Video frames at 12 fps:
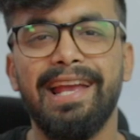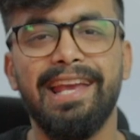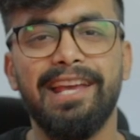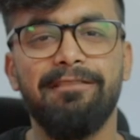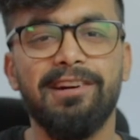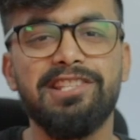
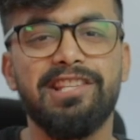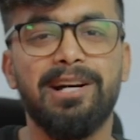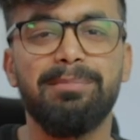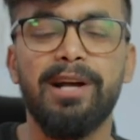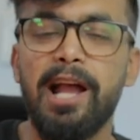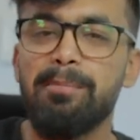Hey, what's
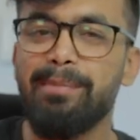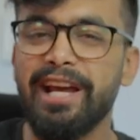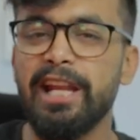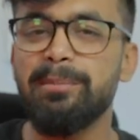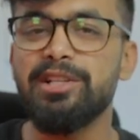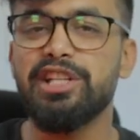up?
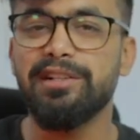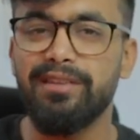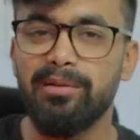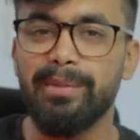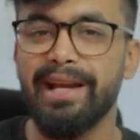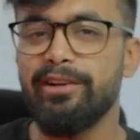My name is
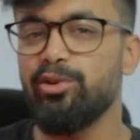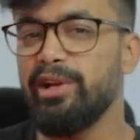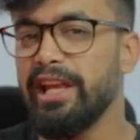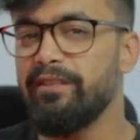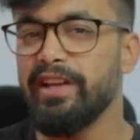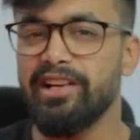Shivam and
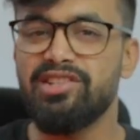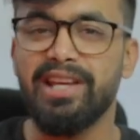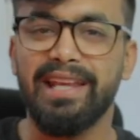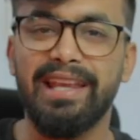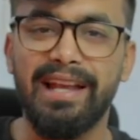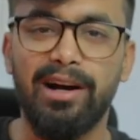today we are
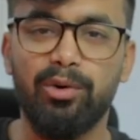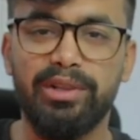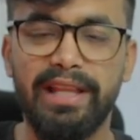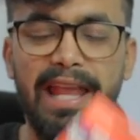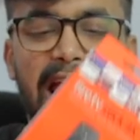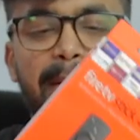checking
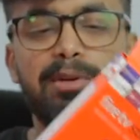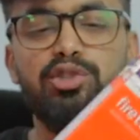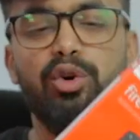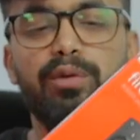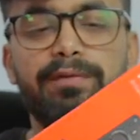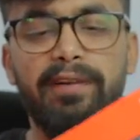out the
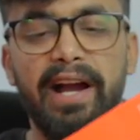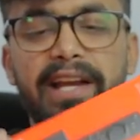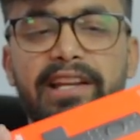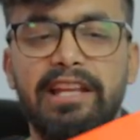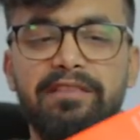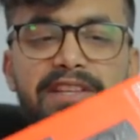Amazon
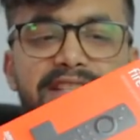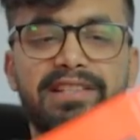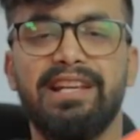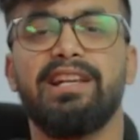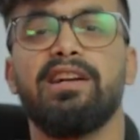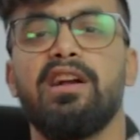Fire T V
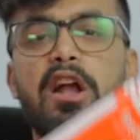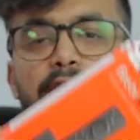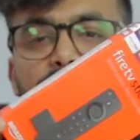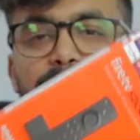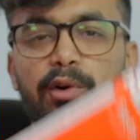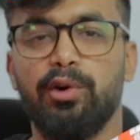Stick
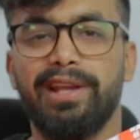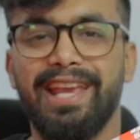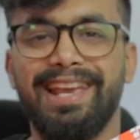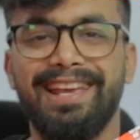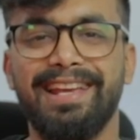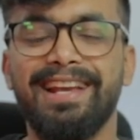four
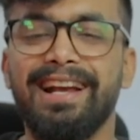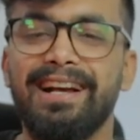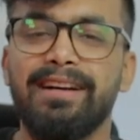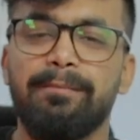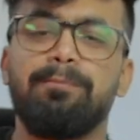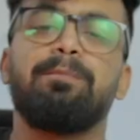K.
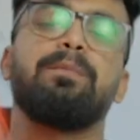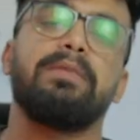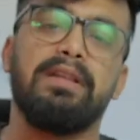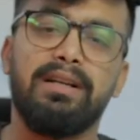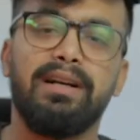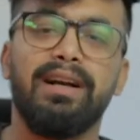
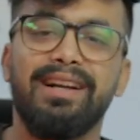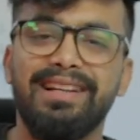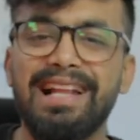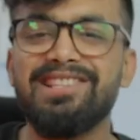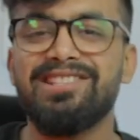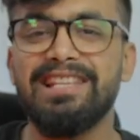
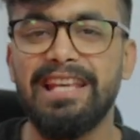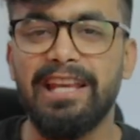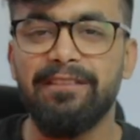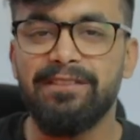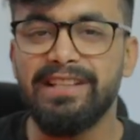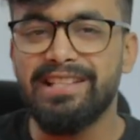Let's see
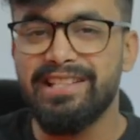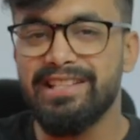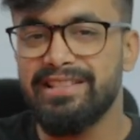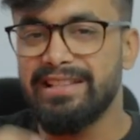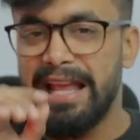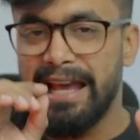if this
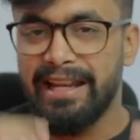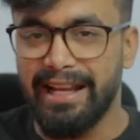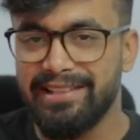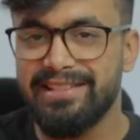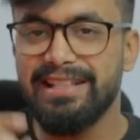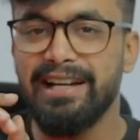is an
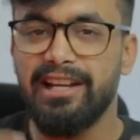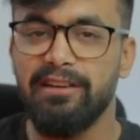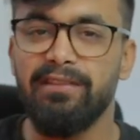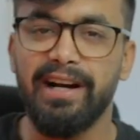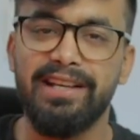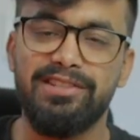excellent
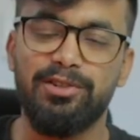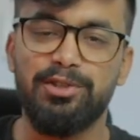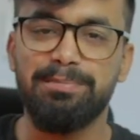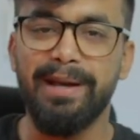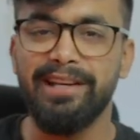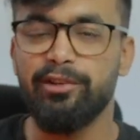device to
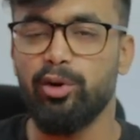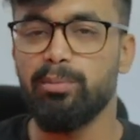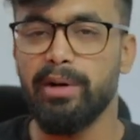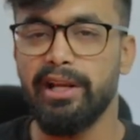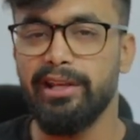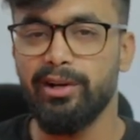spend your
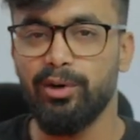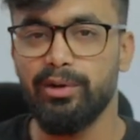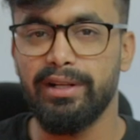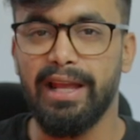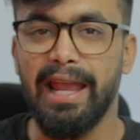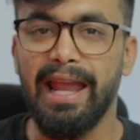money
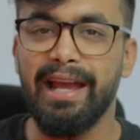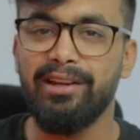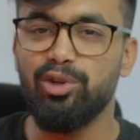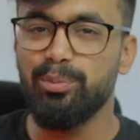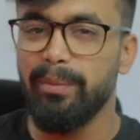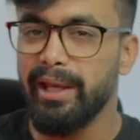on
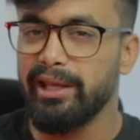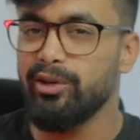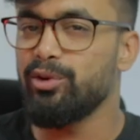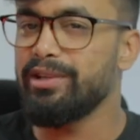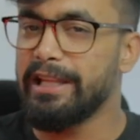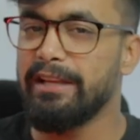and to make
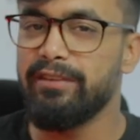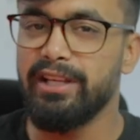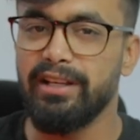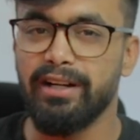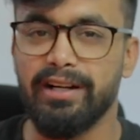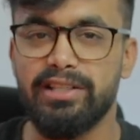your T
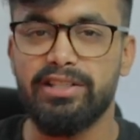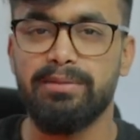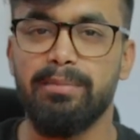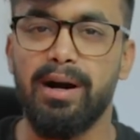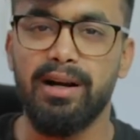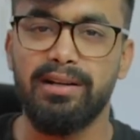V a
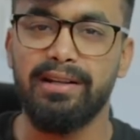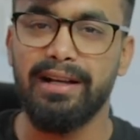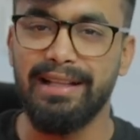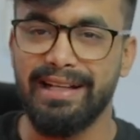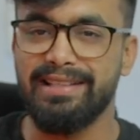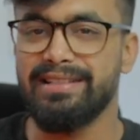smart
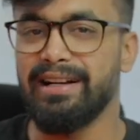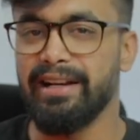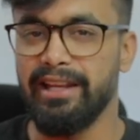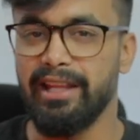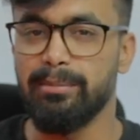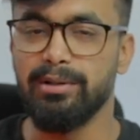Alexa
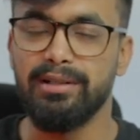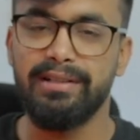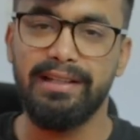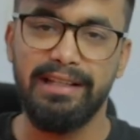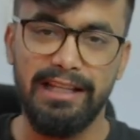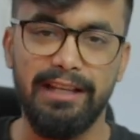
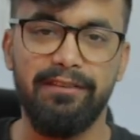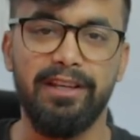enabled T